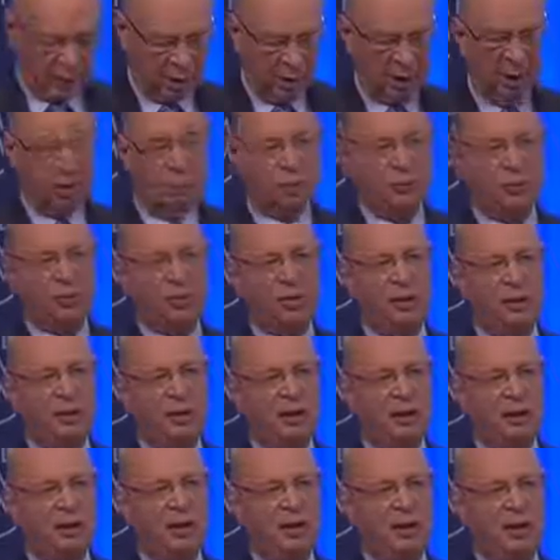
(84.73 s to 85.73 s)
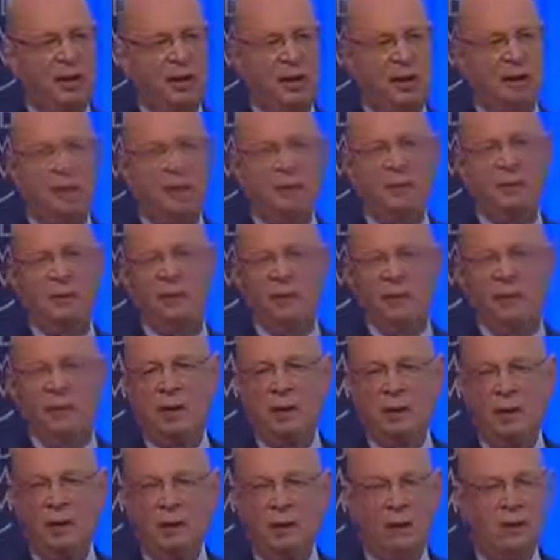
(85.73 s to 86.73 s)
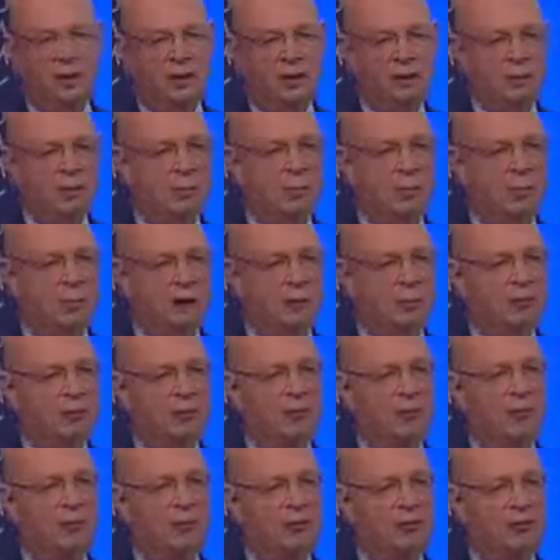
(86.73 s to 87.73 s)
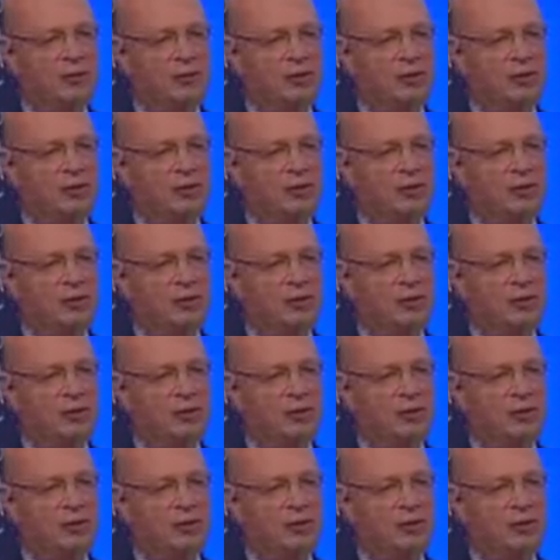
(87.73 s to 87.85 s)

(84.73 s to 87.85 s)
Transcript: Mr. President, in the framework of the